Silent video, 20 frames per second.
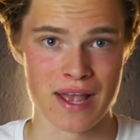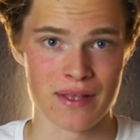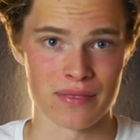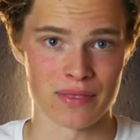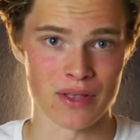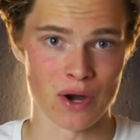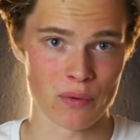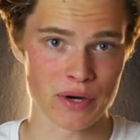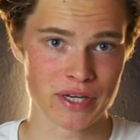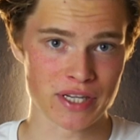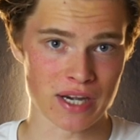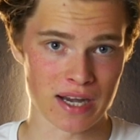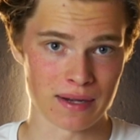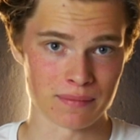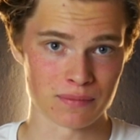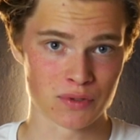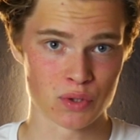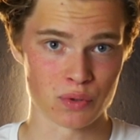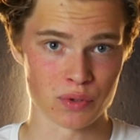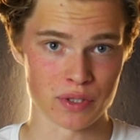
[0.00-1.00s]
Now we
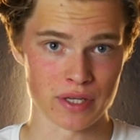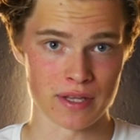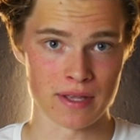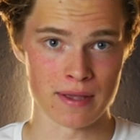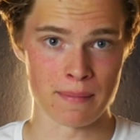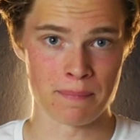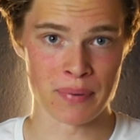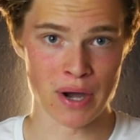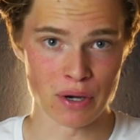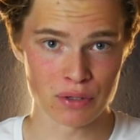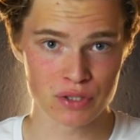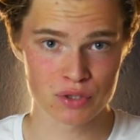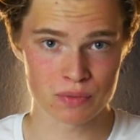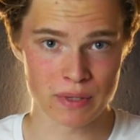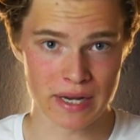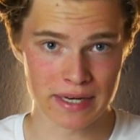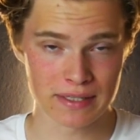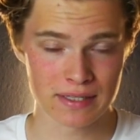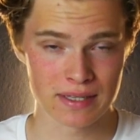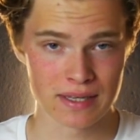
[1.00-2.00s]
come to the
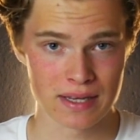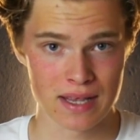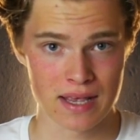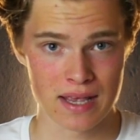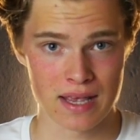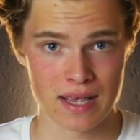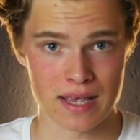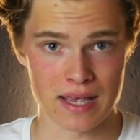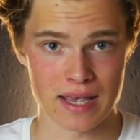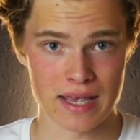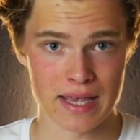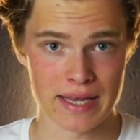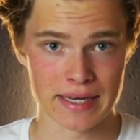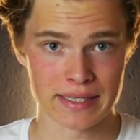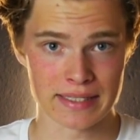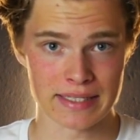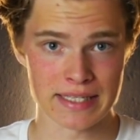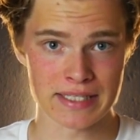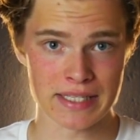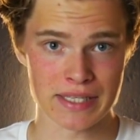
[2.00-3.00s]
post-run.
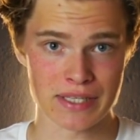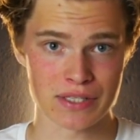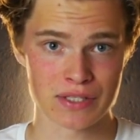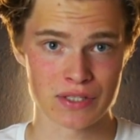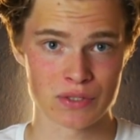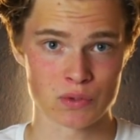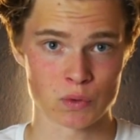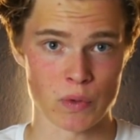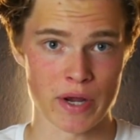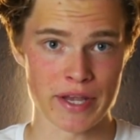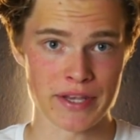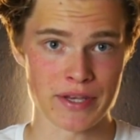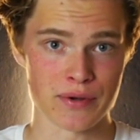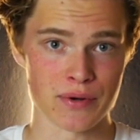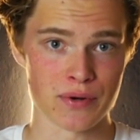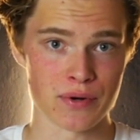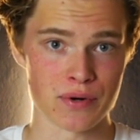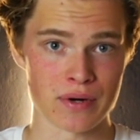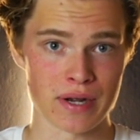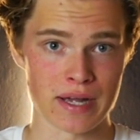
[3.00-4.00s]
And this is where
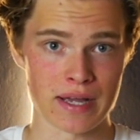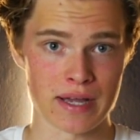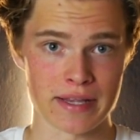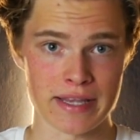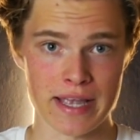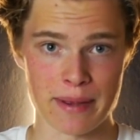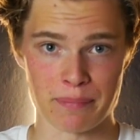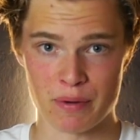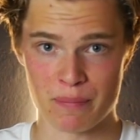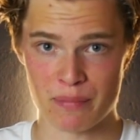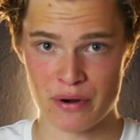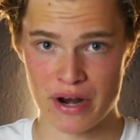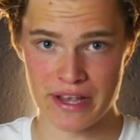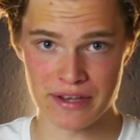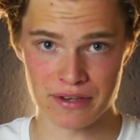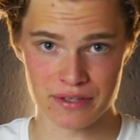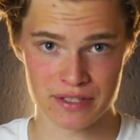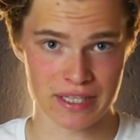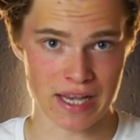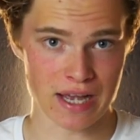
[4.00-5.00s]
you prepare
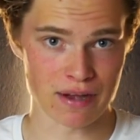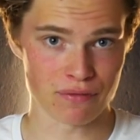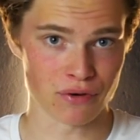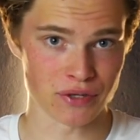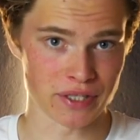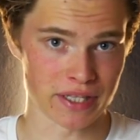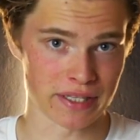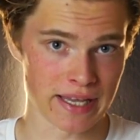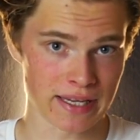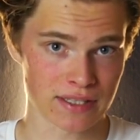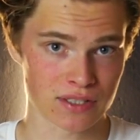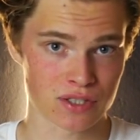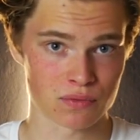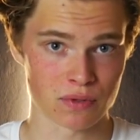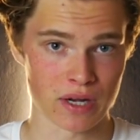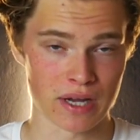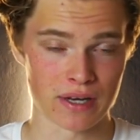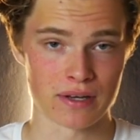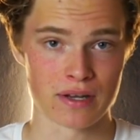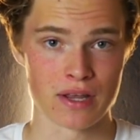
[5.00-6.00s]
yourself for the next
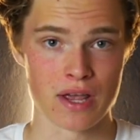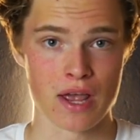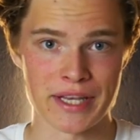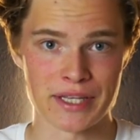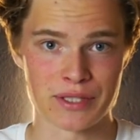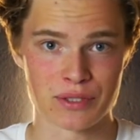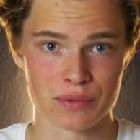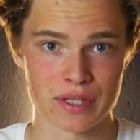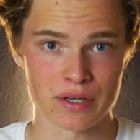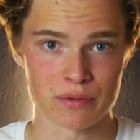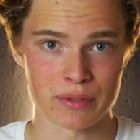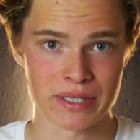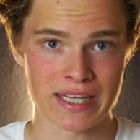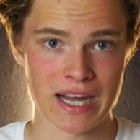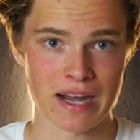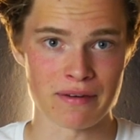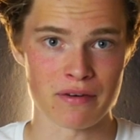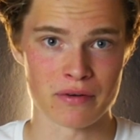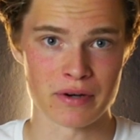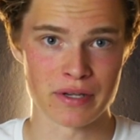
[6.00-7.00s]
run, where you do the
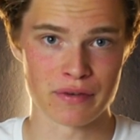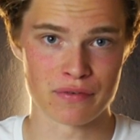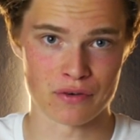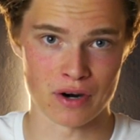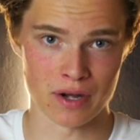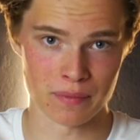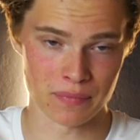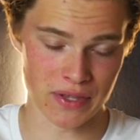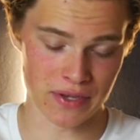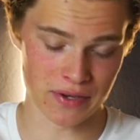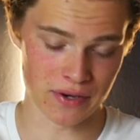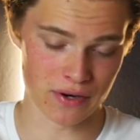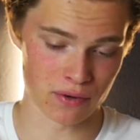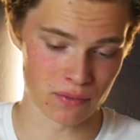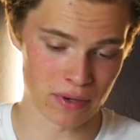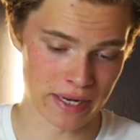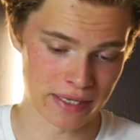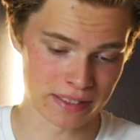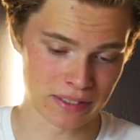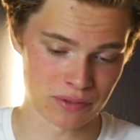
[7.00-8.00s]
recovery from the
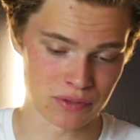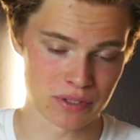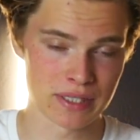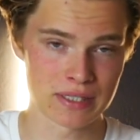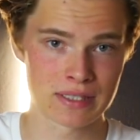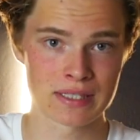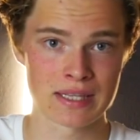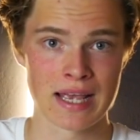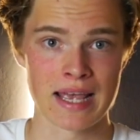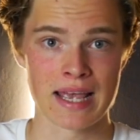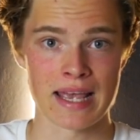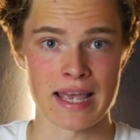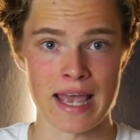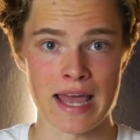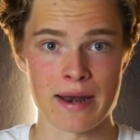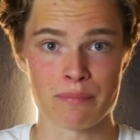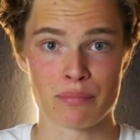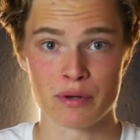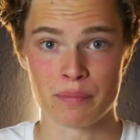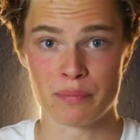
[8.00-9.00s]
run you did
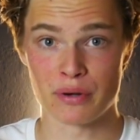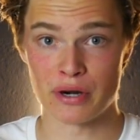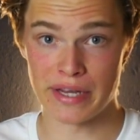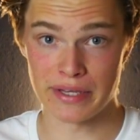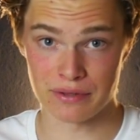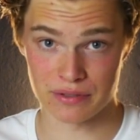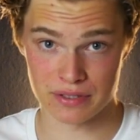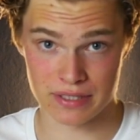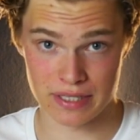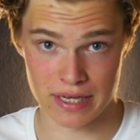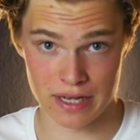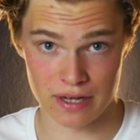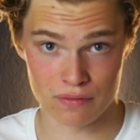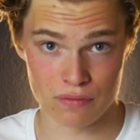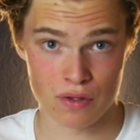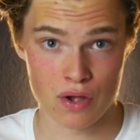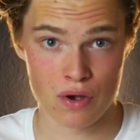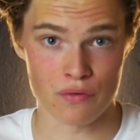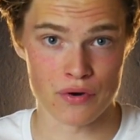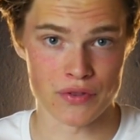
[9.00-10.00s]
and prepare
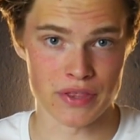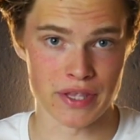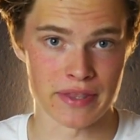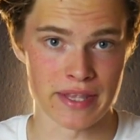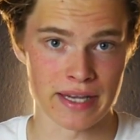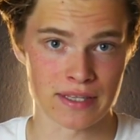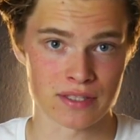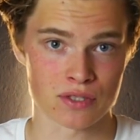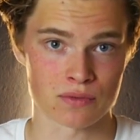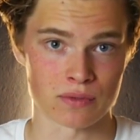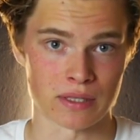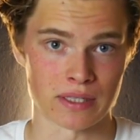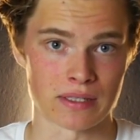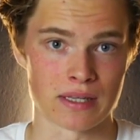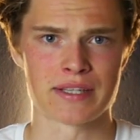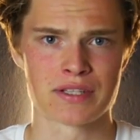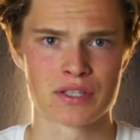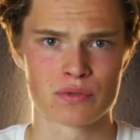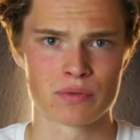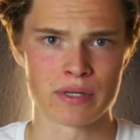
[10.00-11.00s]
yourself for the next run.
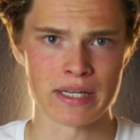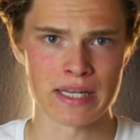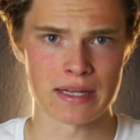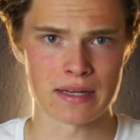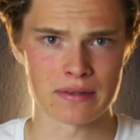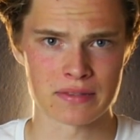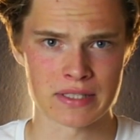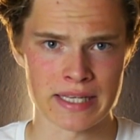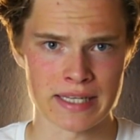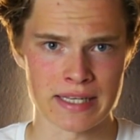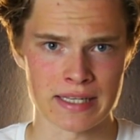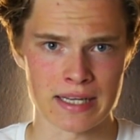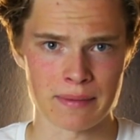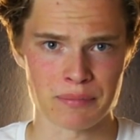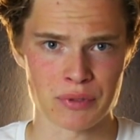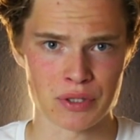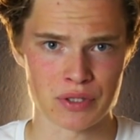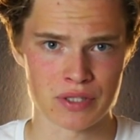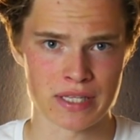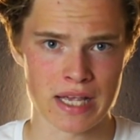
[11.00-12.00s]
This is really setting
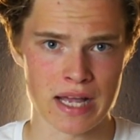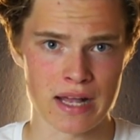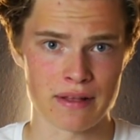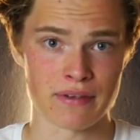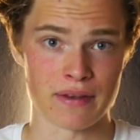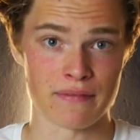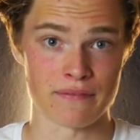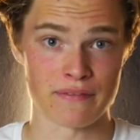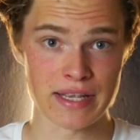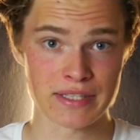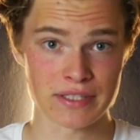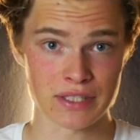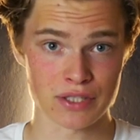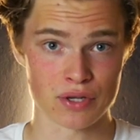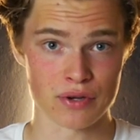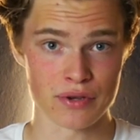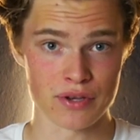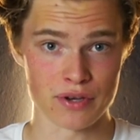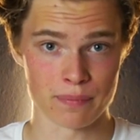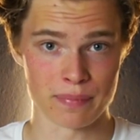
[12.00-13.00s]
up yourself, invest
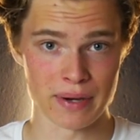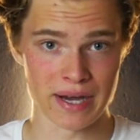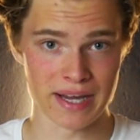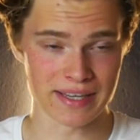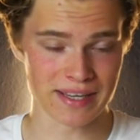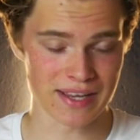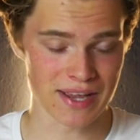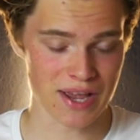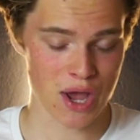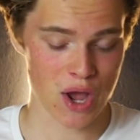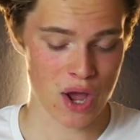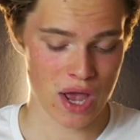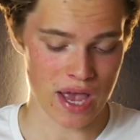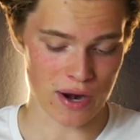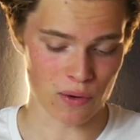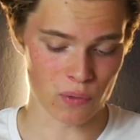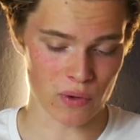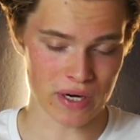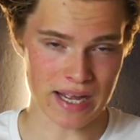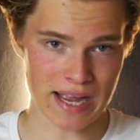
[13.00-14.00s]
into your body.
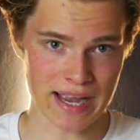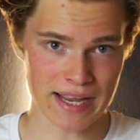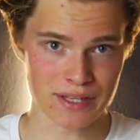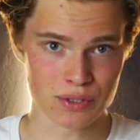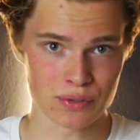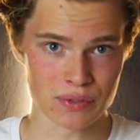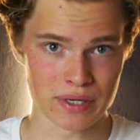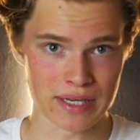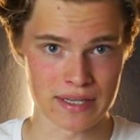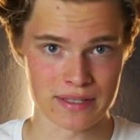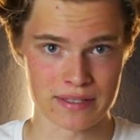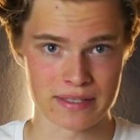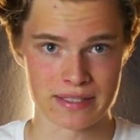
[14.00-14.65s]
And what I do is